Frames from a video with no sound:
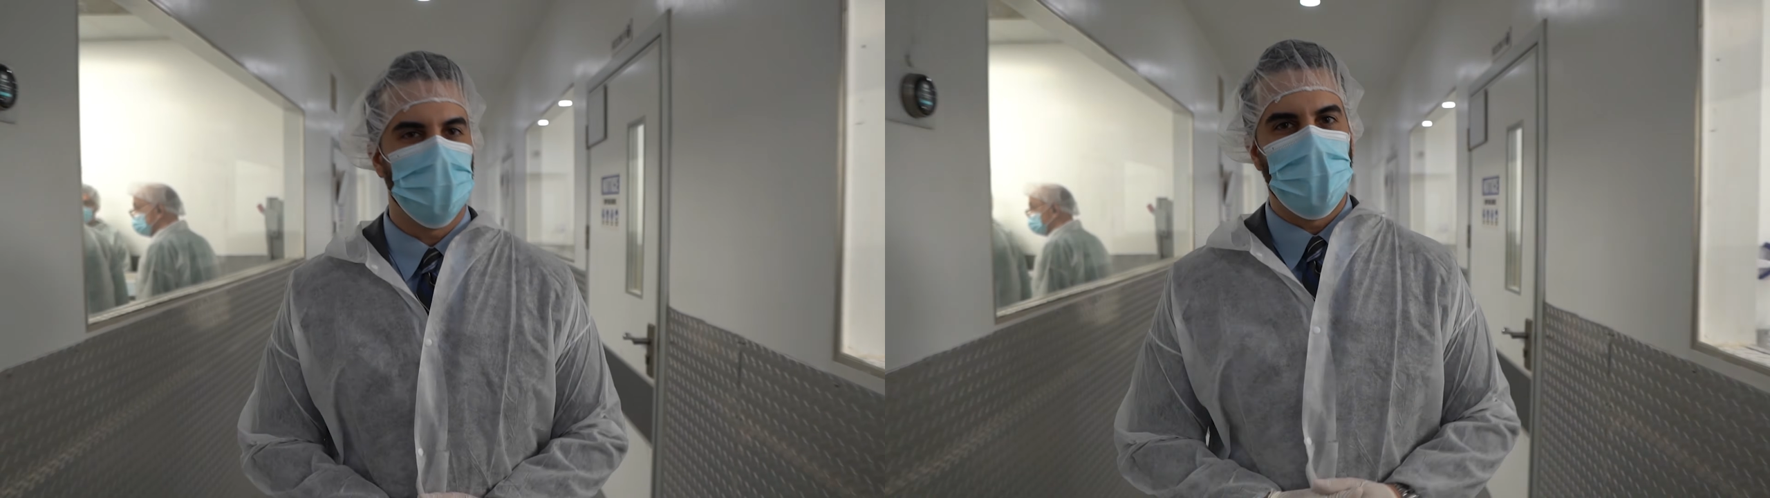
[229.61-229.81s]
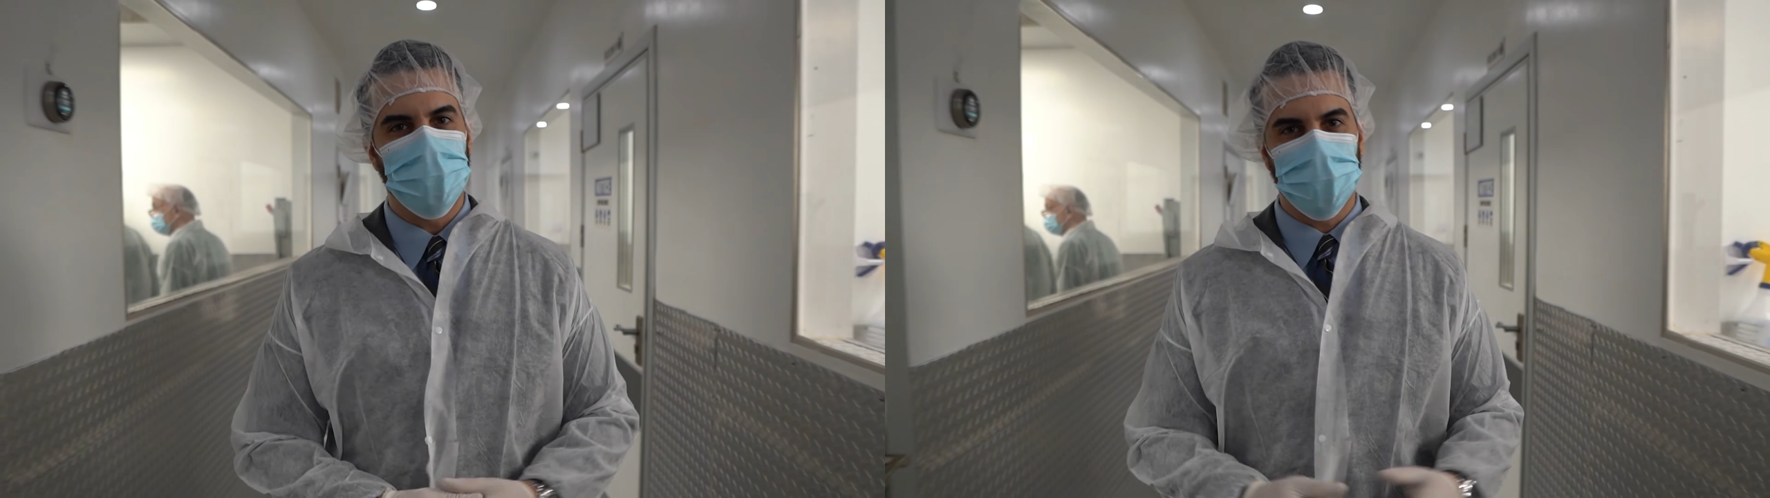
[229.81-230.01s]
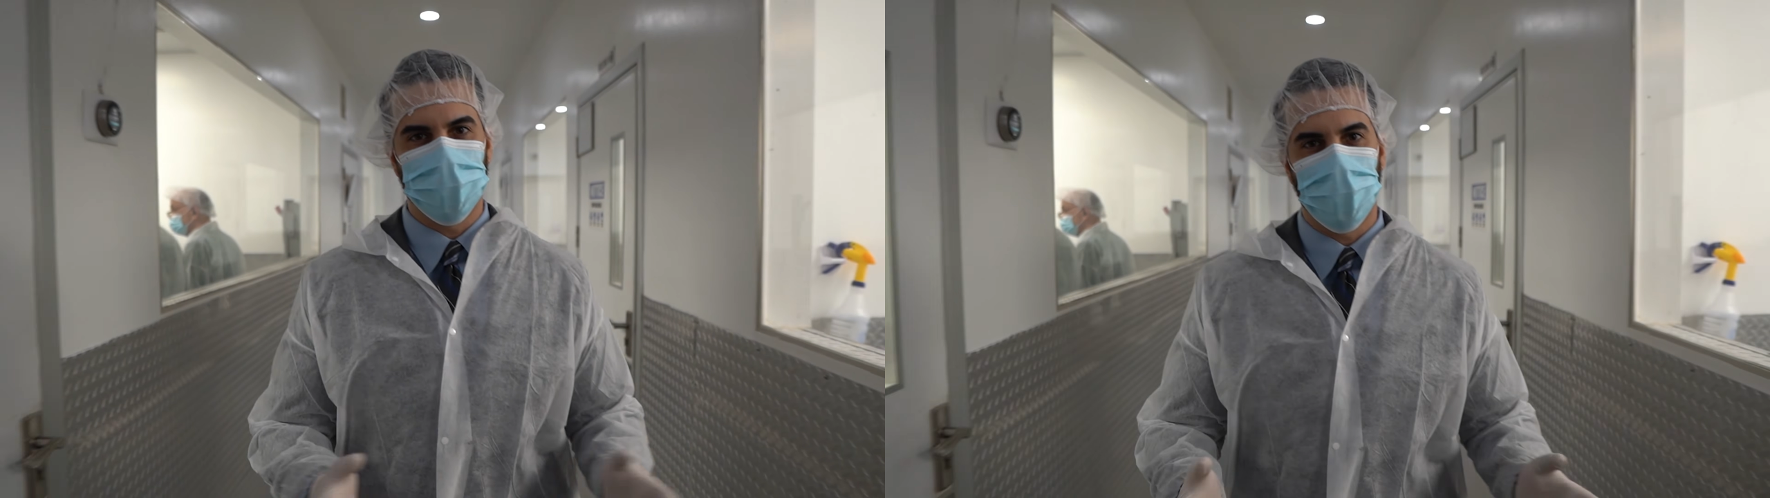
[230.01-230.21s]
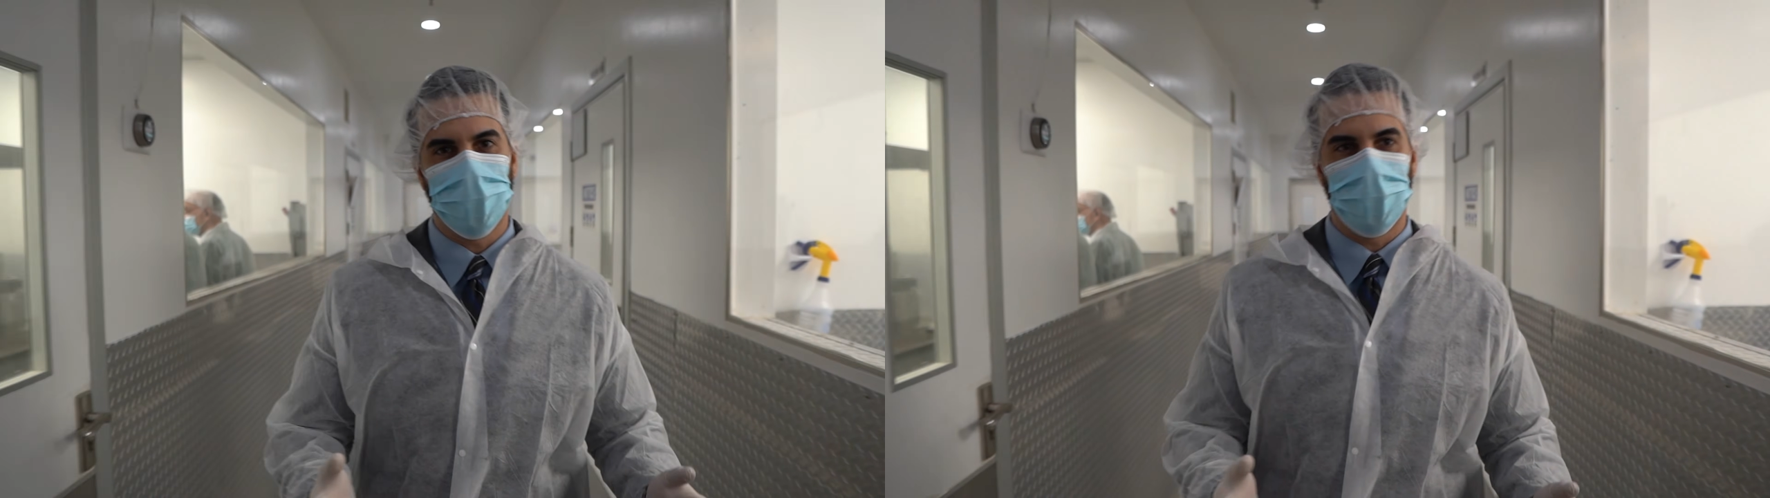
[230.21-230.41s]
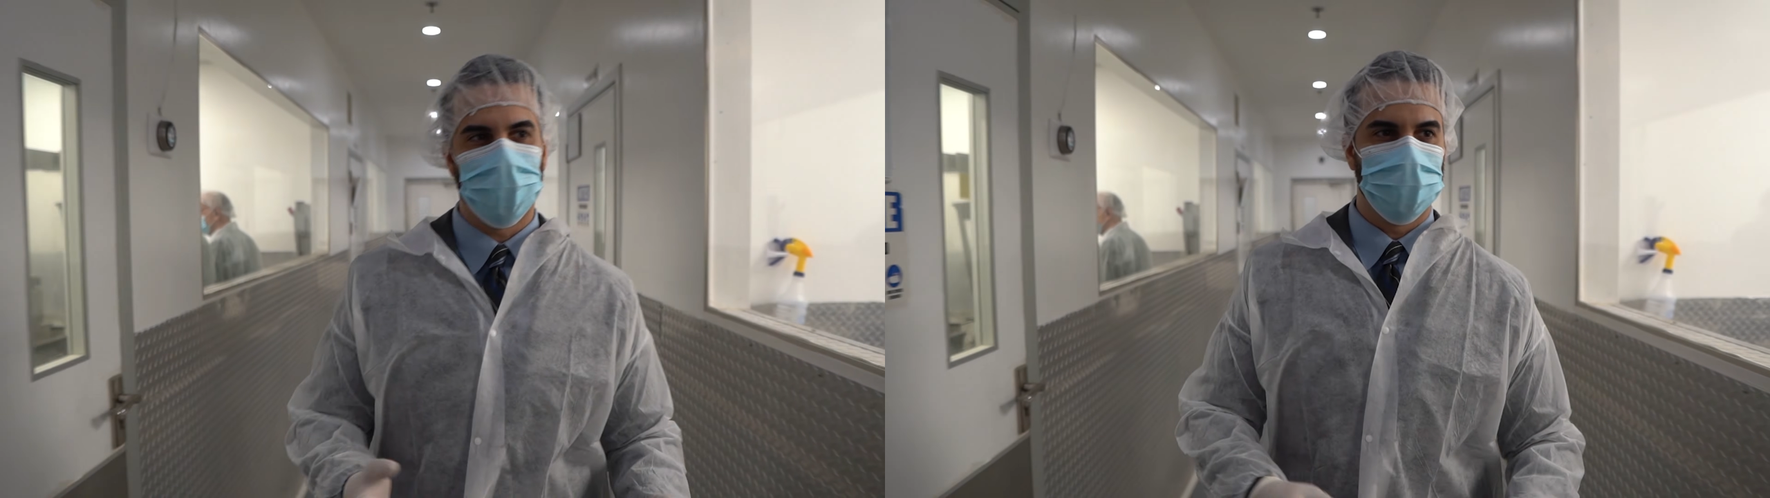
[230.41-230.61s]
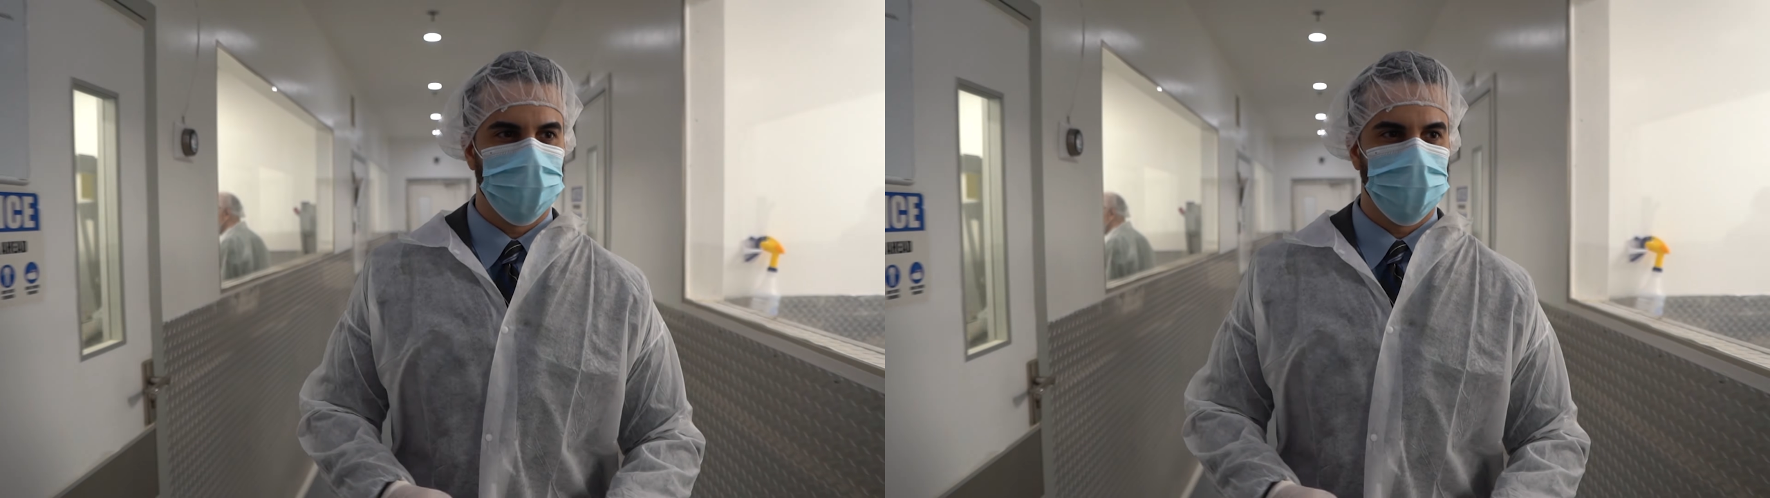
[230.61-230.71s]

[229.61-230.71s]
as of right now.